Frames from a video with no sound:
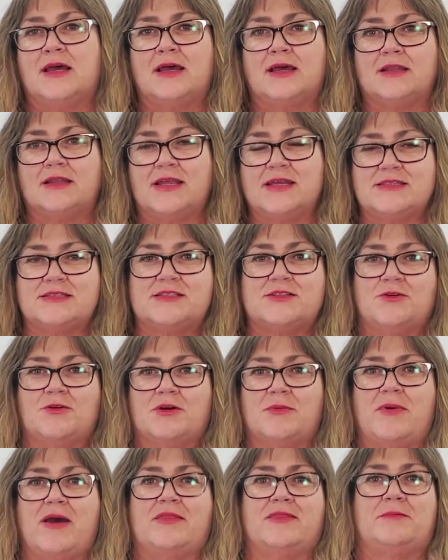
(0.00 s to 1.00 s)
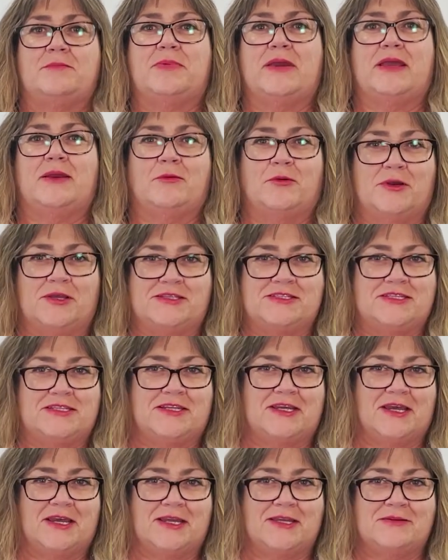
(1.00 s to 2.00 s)
Let's talk about the B word
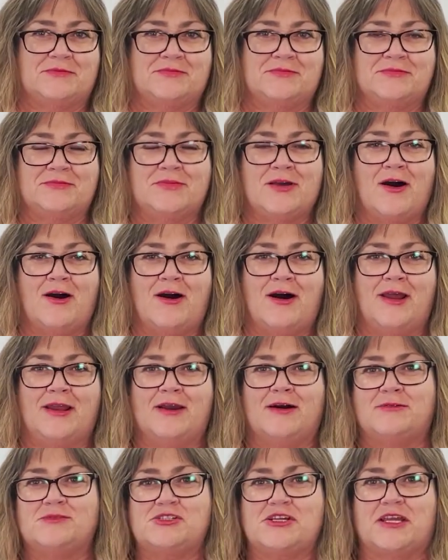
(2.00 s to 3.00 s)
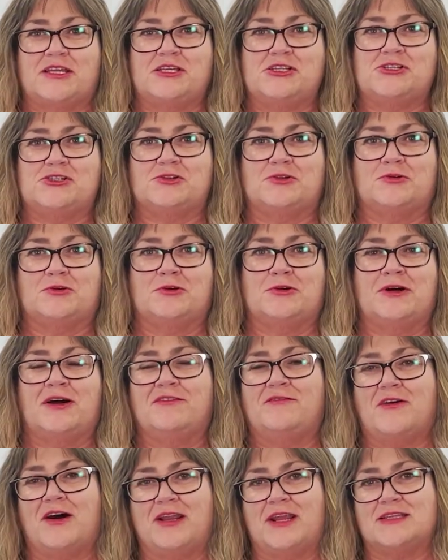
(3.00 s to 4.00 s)
today. Hi, I'm Jacqui Shaw, a
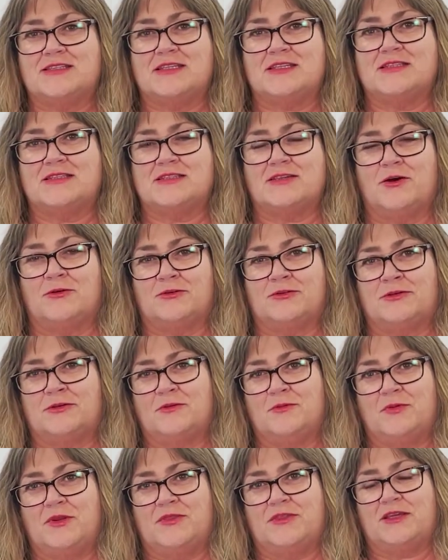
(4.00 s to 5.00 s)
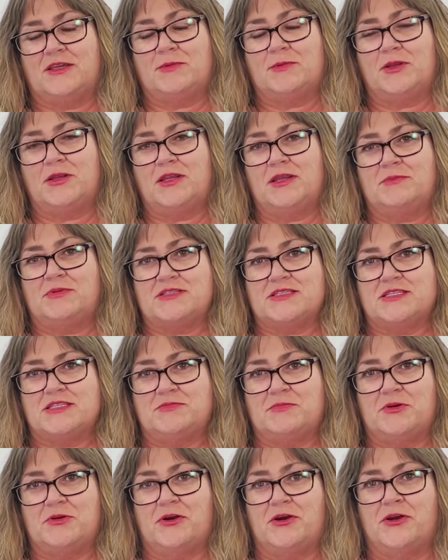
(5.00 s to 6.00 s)
finance consultant with the Community Business
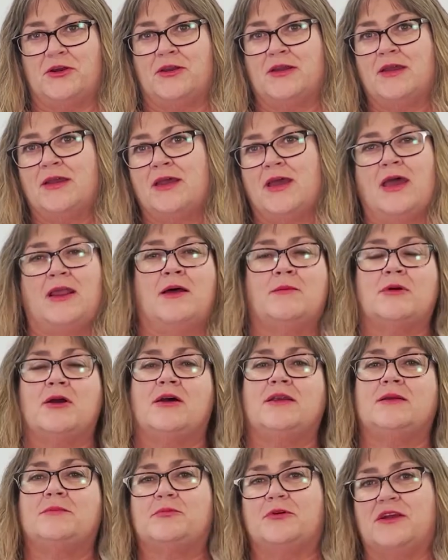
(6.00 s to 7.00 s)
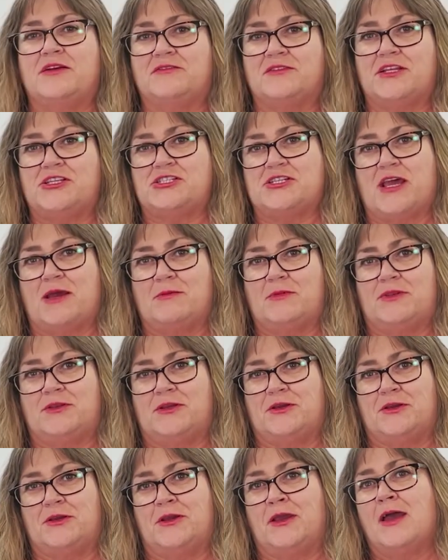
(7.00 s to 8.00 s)
Bureau, and I'm going to briefly chat with
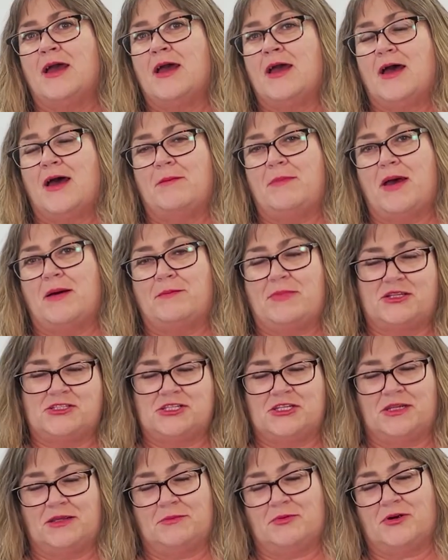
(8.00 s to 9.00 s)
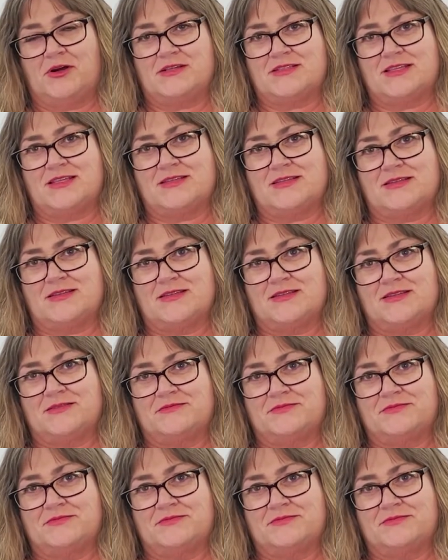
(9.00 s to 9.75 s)
you about budgeting processes.